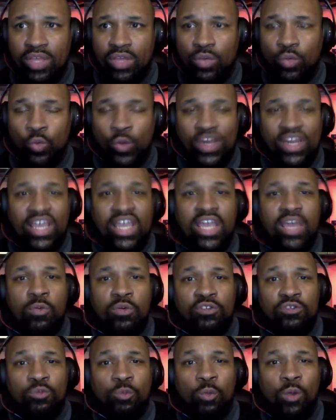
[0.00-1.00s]
when he
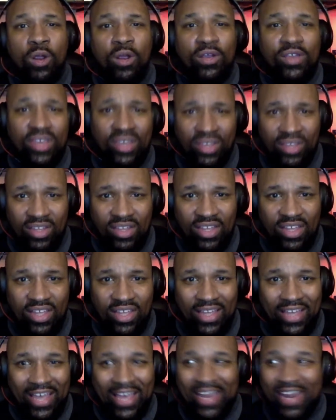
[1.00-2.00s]
was working
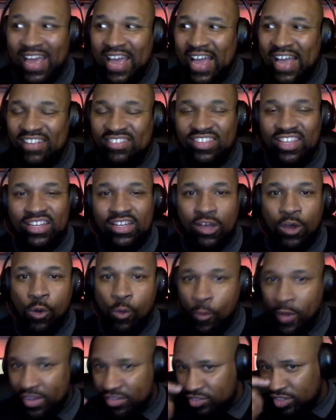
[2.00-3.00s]
and asking the
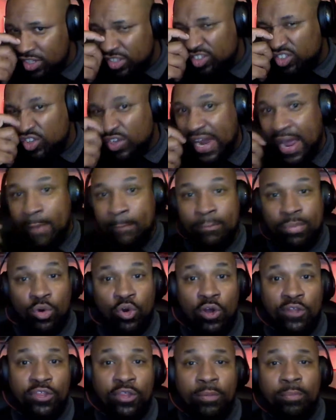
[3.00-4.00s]
questions. So that
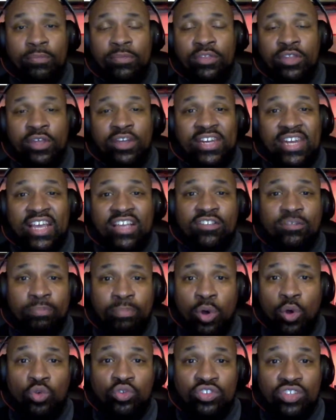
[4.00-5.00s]
brought the Knicks
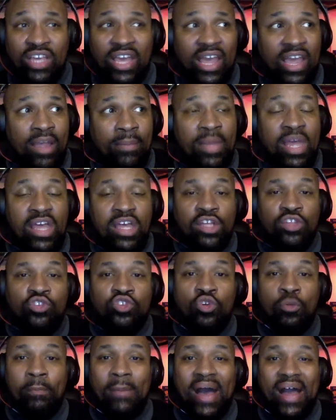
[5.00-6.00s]
post game
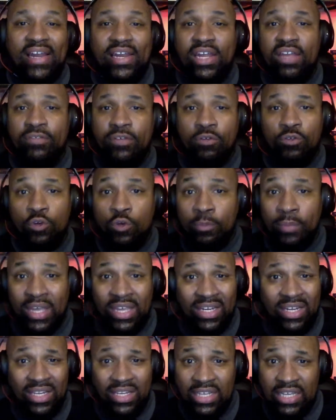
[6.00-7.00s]
to my living room
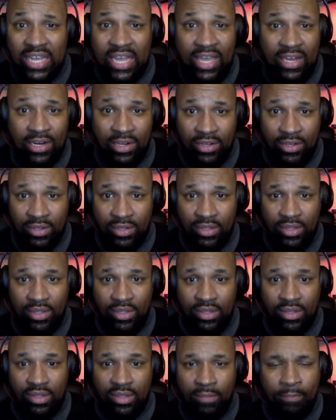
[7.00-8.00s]
in Indiana.
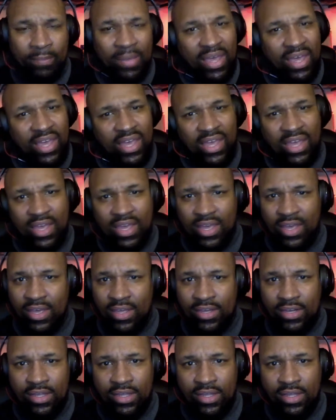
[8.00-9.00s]
Man,
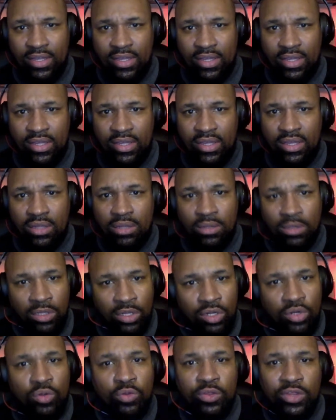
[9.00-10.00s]

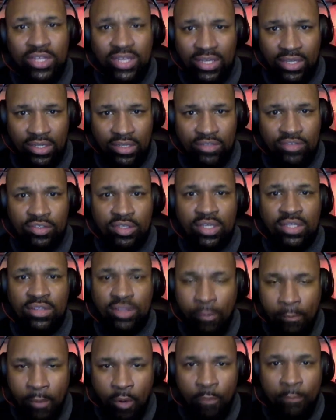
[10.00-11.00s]
little things.
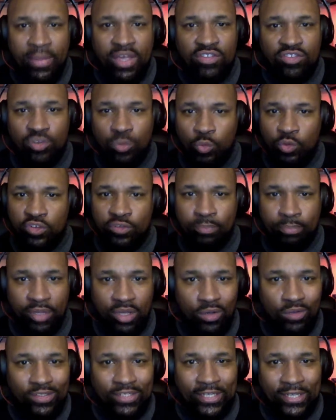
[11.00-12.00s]
The momentum was
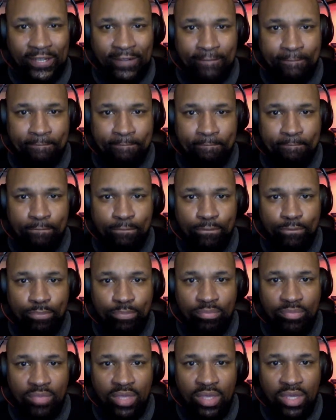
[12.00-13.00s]
building.
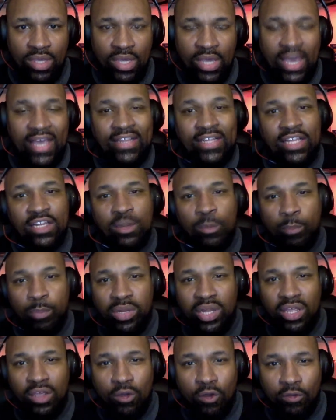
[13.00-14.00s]
And then the
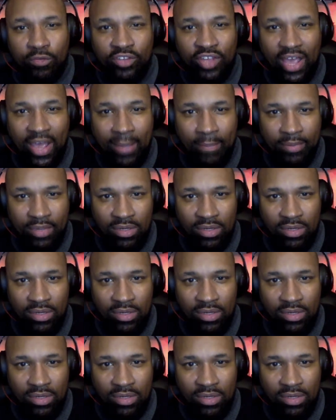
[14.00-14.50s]
playoffs happened.